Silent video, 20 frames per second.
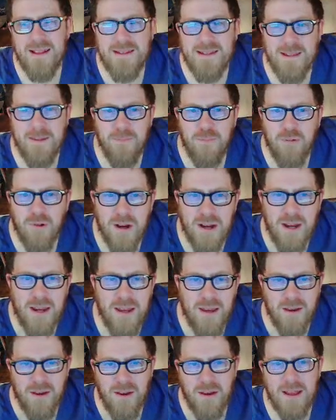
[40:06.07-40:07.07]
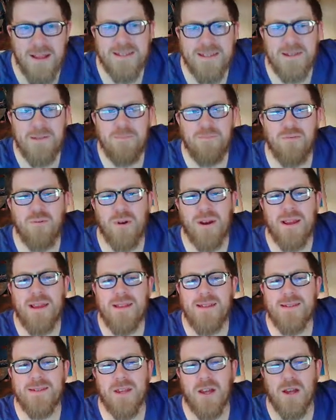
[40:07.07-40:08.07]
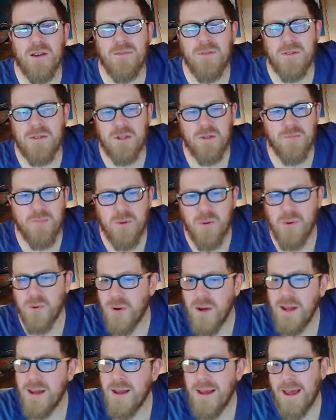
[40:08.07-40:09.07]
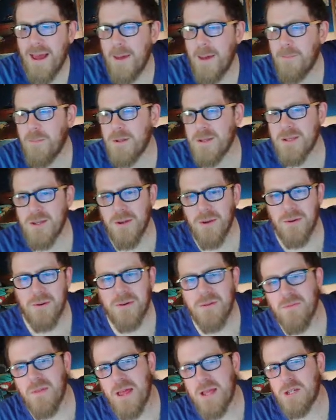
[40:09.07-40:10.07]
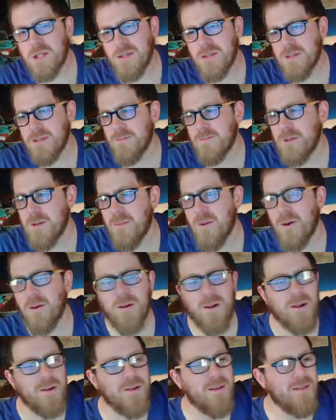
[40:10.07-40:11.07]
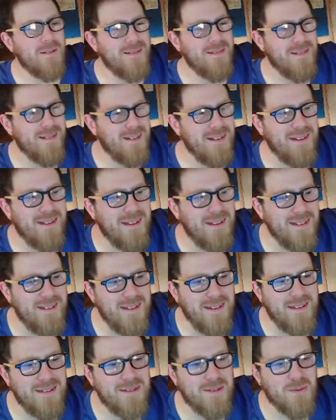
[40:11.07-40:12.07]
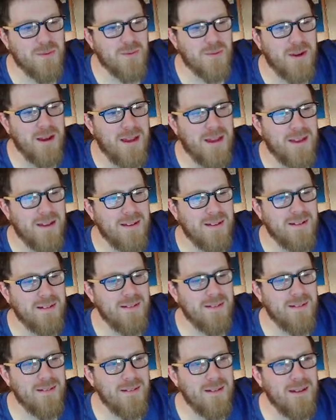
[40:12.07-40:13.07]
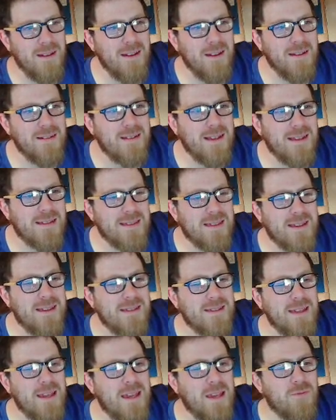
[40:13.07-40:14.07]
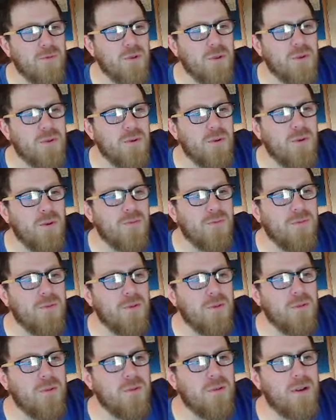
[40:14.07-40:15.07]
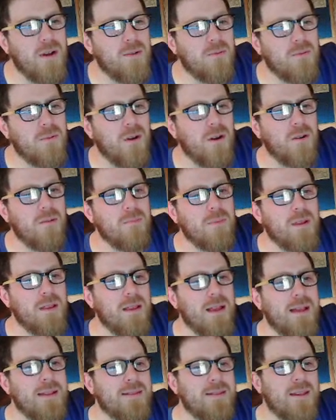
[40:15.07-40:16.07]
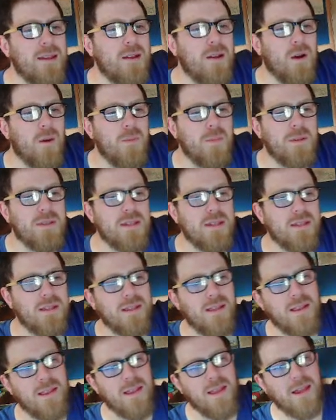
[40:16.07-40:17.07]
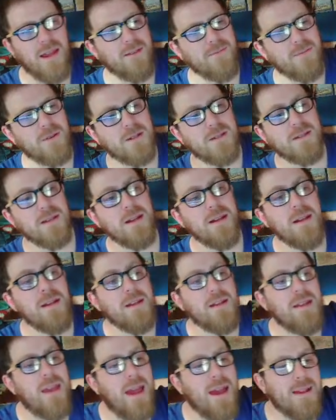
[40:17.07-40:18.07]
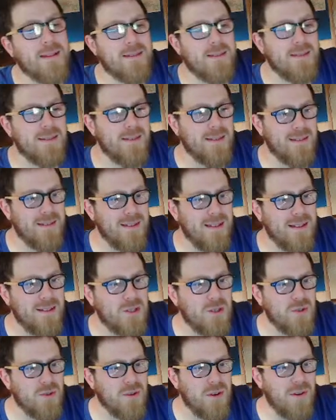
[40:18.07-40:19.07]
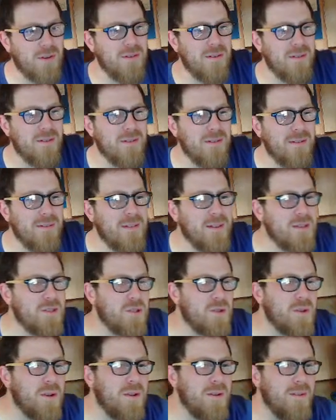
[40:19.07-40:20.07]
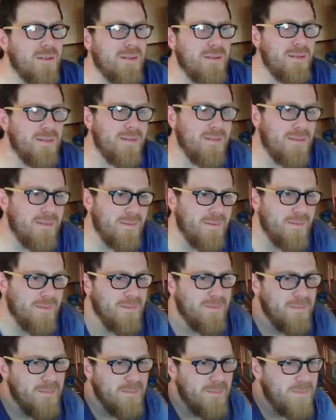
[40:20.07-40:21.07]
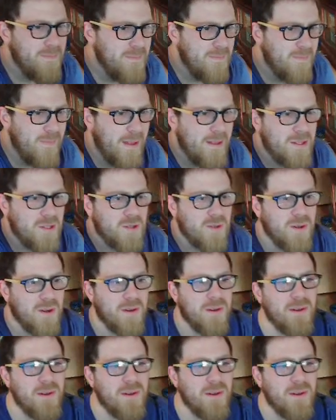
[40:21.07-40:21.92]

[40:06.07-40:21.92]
a pretty serviceable episode of Legends of Tomorrow. It's alright. Tesla is evil and awful and wrong, but less incompetent than the others. Yes, that's true. That's true. That's true.